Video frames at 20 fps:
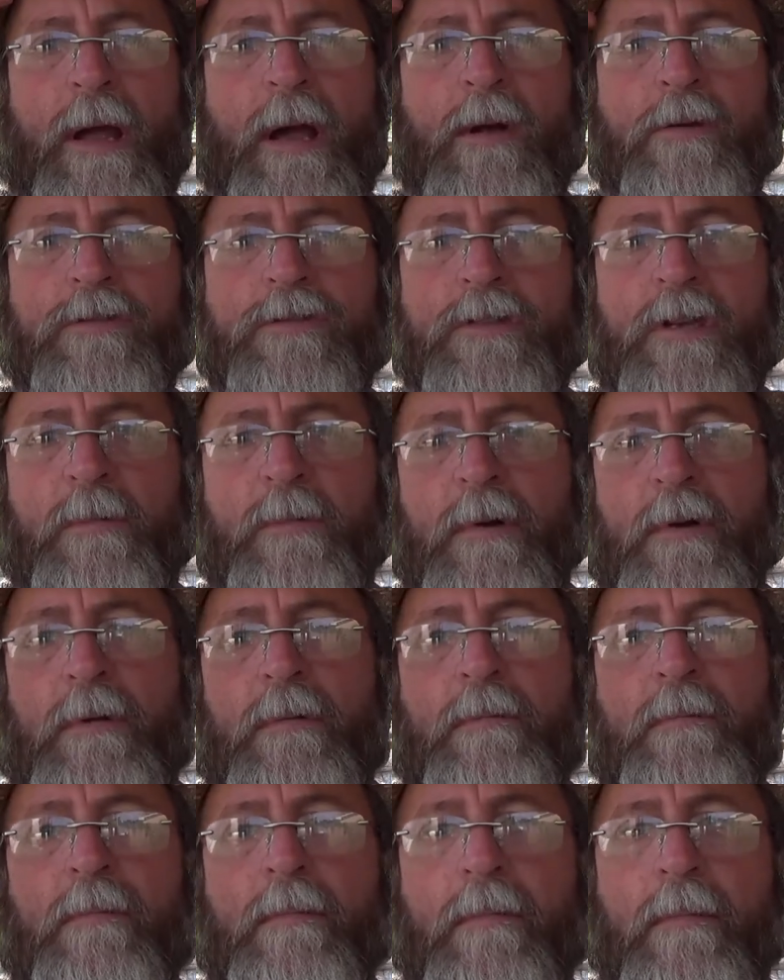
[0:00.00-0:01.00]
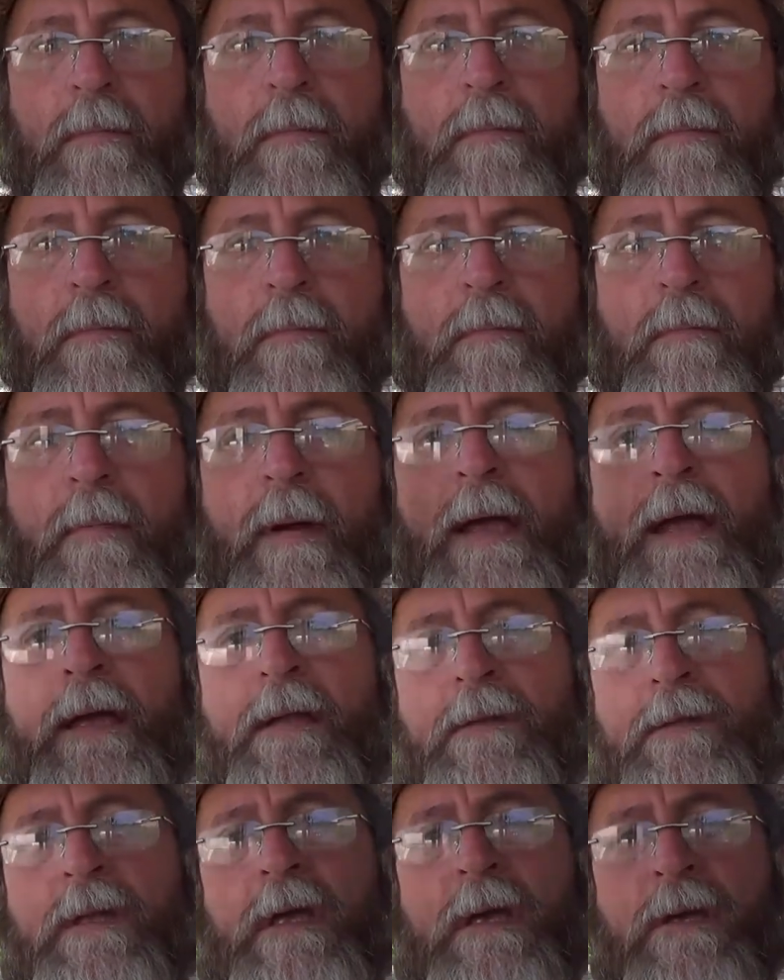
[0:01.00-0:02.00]
out some of the
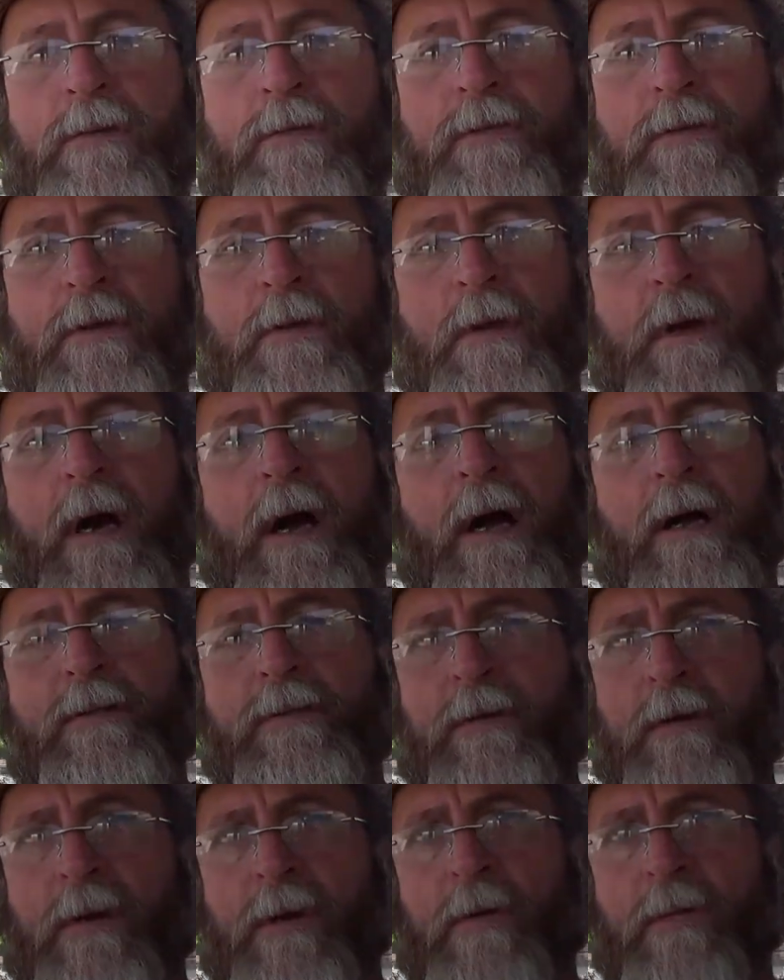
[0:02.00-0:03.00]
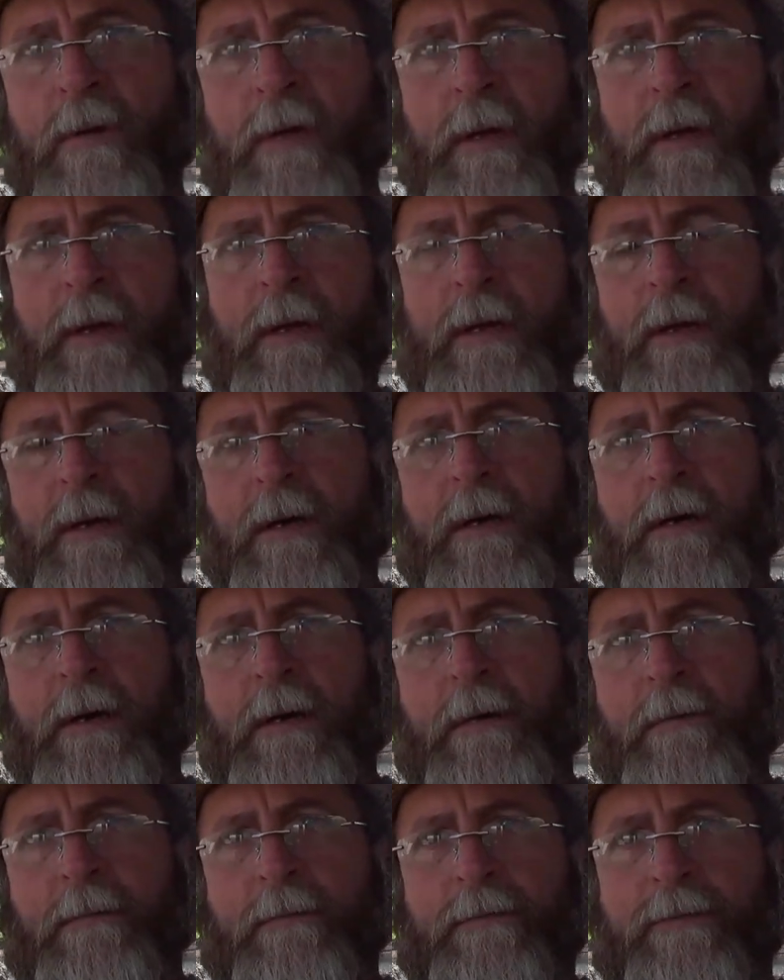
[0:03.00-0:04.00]
main things for you guys. You know,
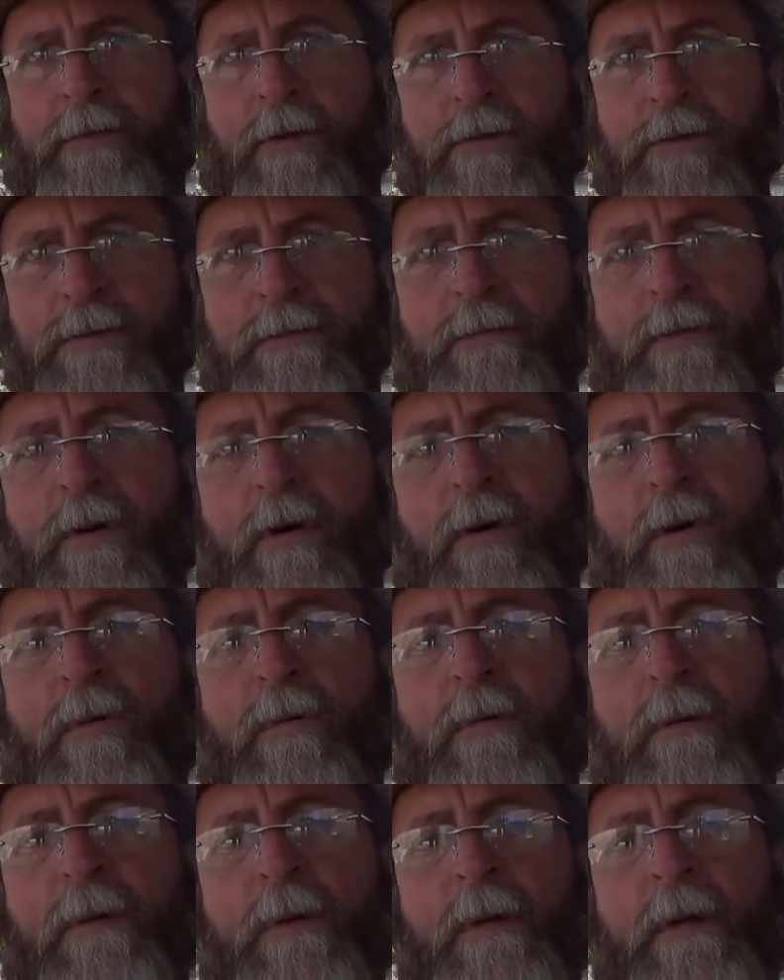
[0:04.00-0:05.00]
uh, first of all,